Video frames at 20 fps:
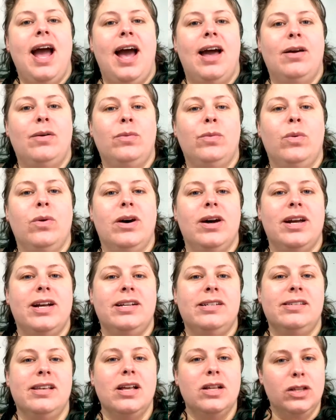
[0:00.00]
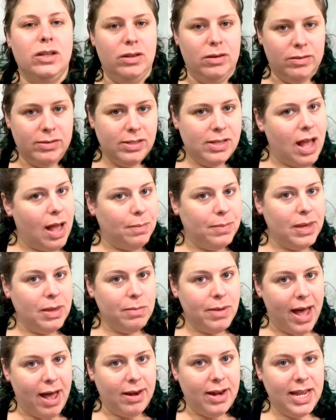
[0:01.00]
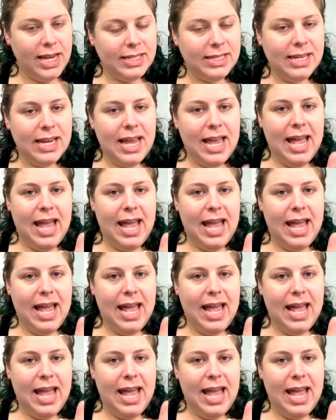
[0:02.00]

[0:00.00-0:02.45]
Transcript: I was a little sloppy about it,